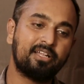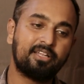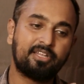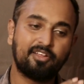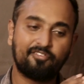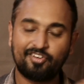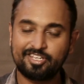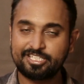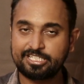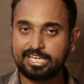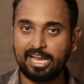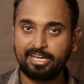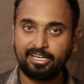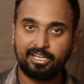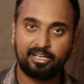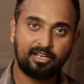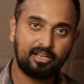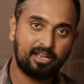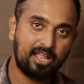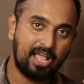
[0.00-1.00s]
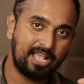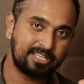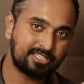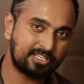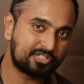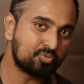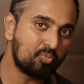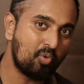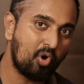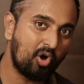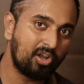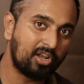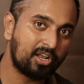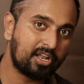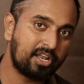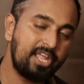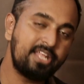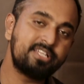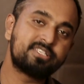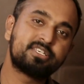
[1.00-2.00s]
The first candle has a small
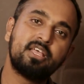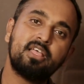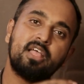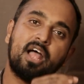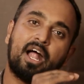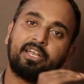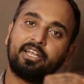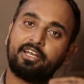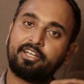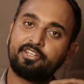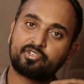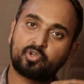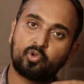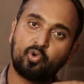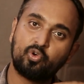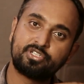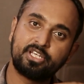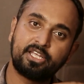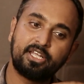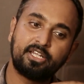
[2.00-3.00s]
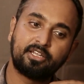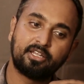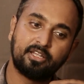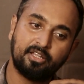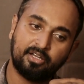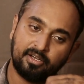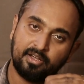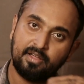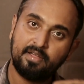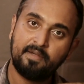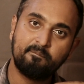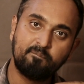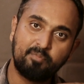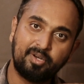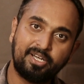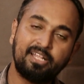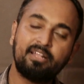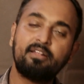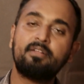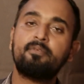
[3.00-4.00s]
range and it is closing in the
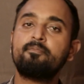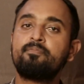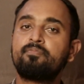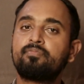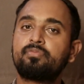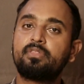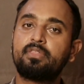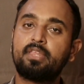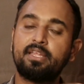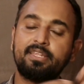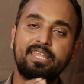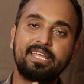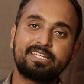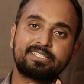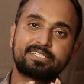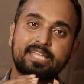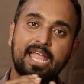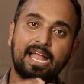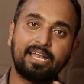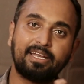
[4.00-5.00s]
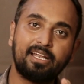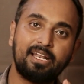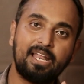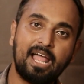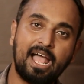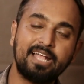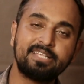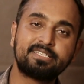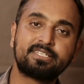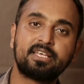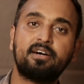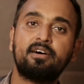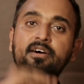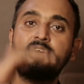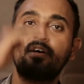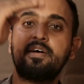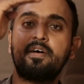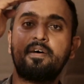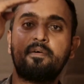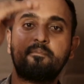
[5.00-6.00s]
middle. The next candle has
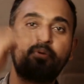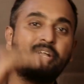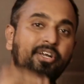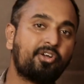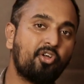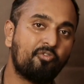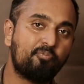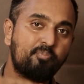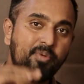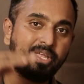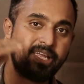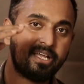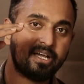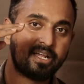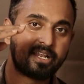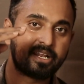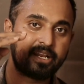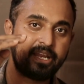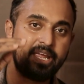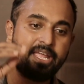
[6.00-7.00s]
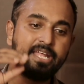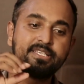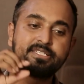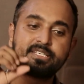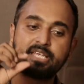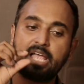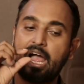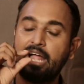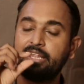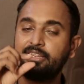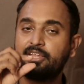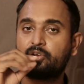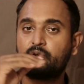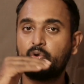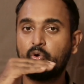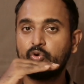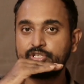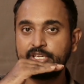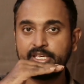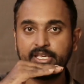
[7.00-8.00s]
a bit of bigger range and the
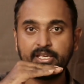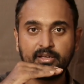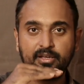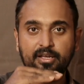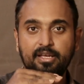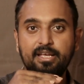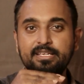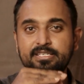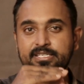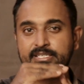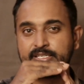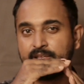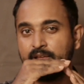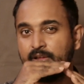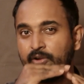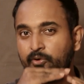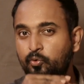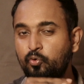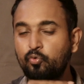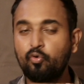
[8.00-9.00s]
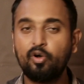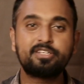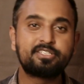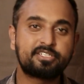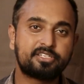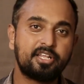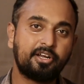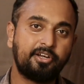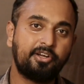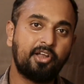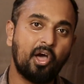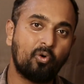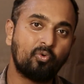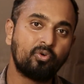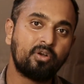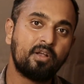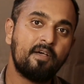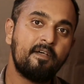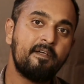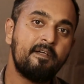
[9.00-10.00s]
closing is towards the
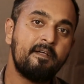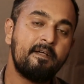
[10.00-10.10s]
down.